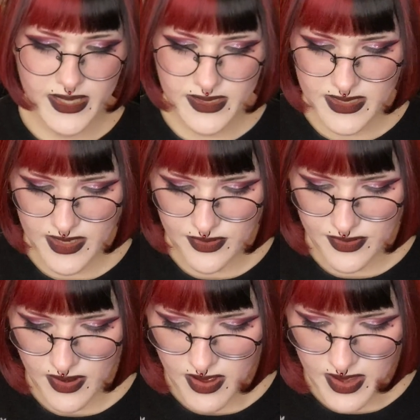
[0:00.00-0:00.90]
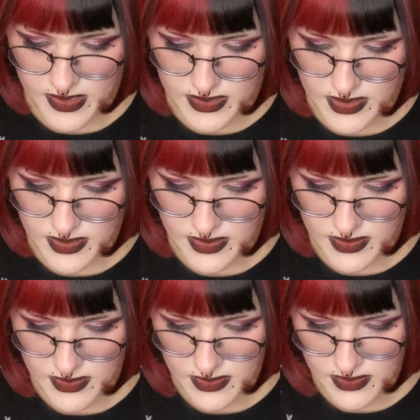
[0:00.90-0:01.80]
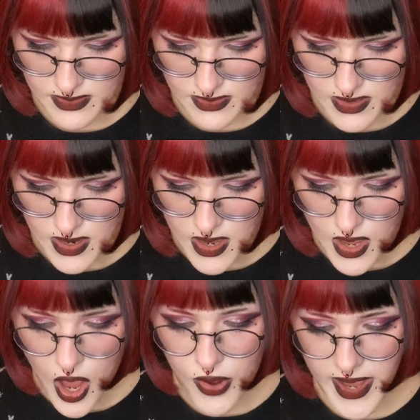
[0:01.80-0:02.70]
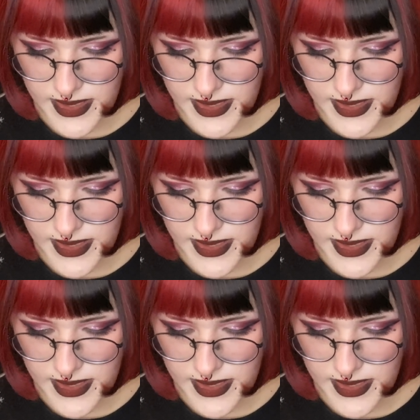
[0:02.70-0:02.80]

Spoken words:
did or not. Okay,